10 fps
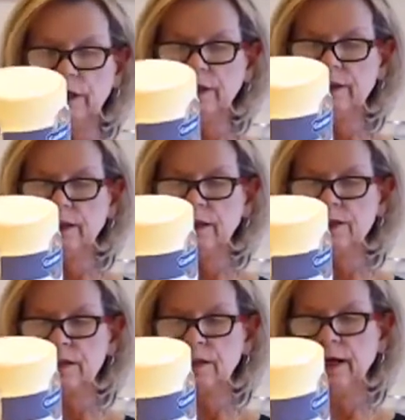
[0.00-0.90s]
at
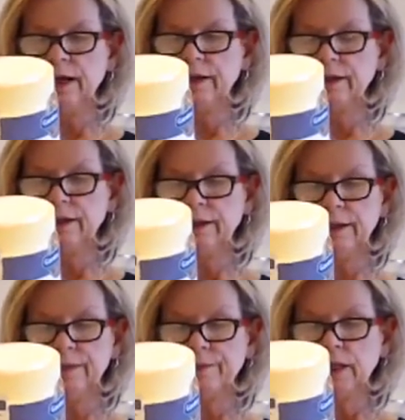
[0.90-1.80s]
things like,
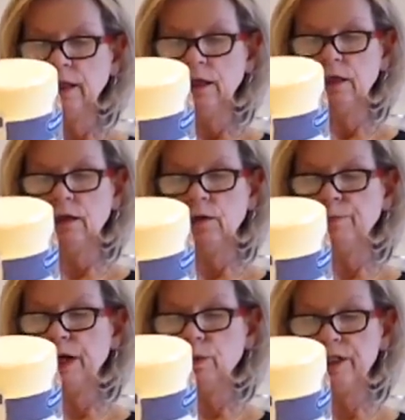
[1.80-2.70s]
you know,
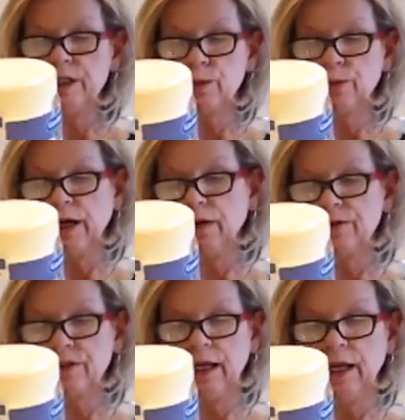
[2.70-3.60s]
buckwheat
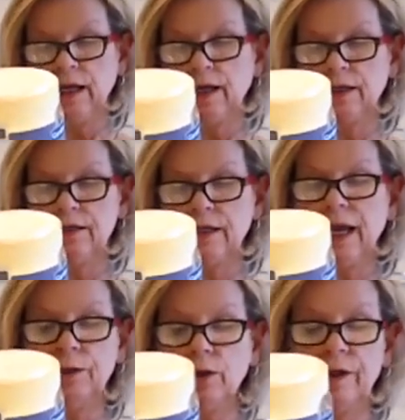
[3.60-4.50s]
sprouts and
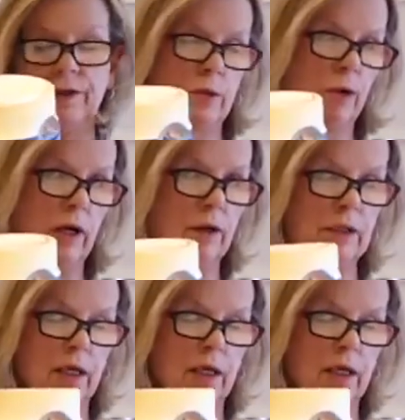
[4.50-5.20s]
amaranth sprouts.